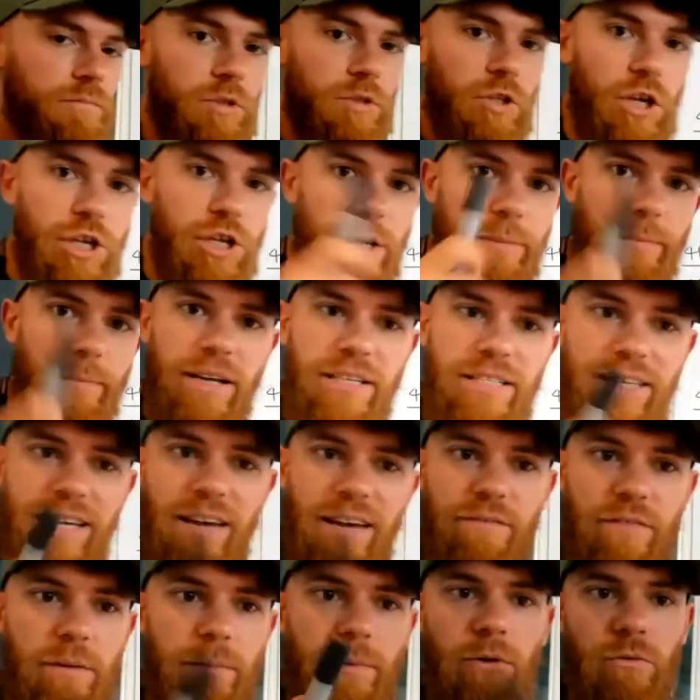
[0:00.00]
you must
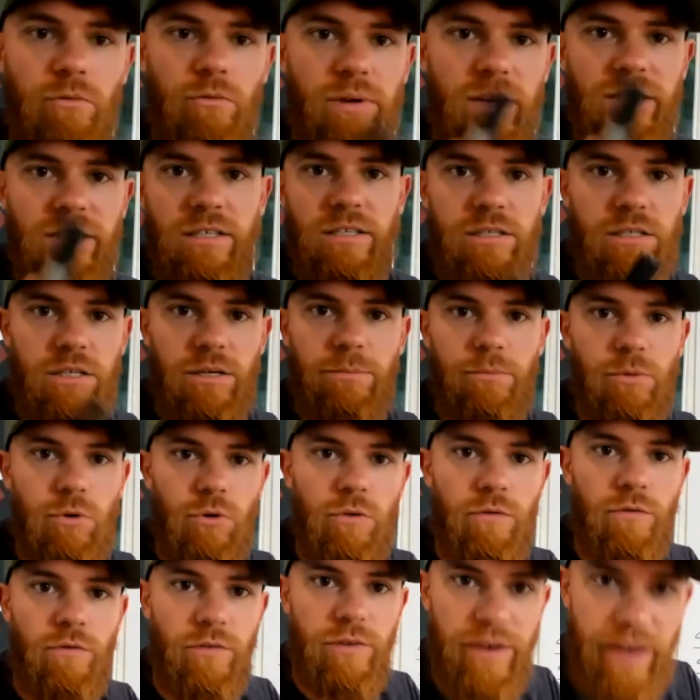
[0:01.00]
give them a reason to
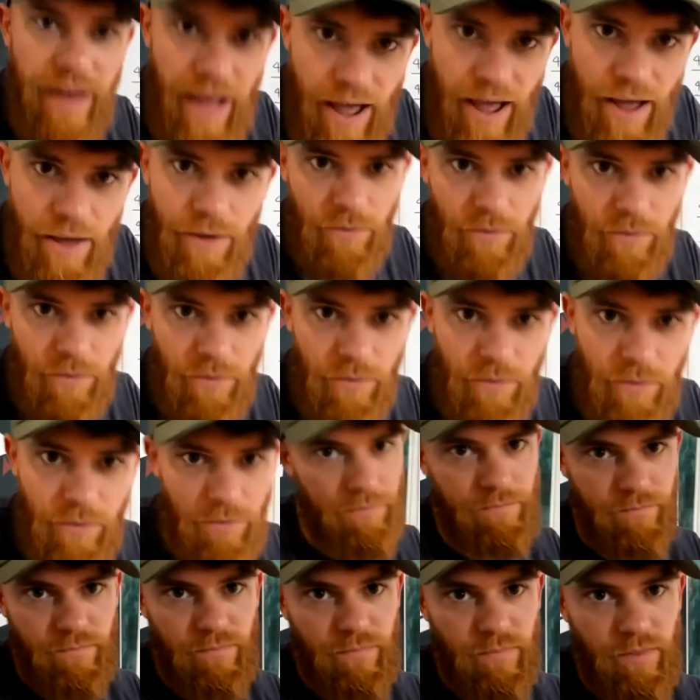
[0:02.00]
move now.
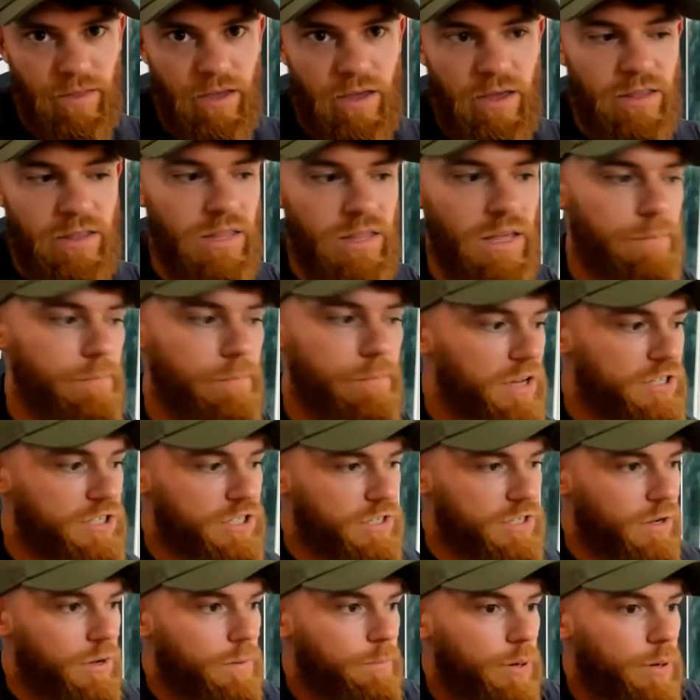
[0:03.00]
They
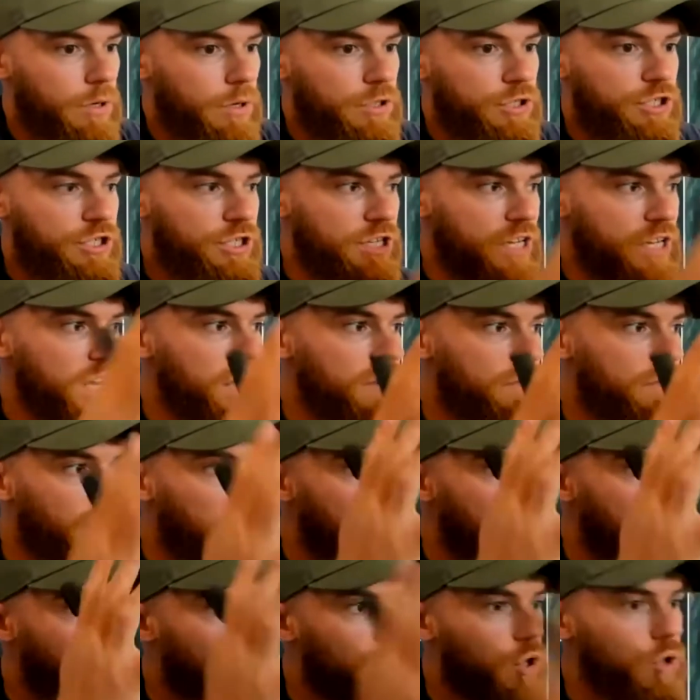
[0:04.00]
must
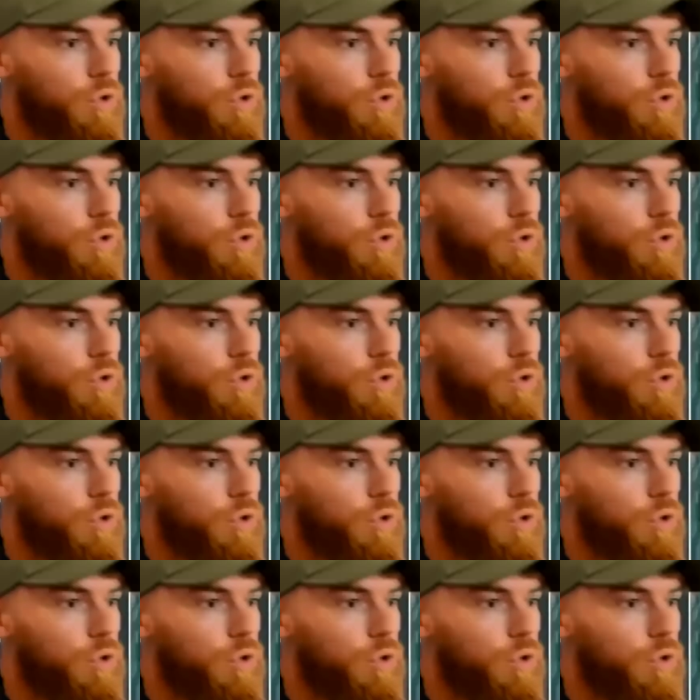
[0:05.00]
perceive how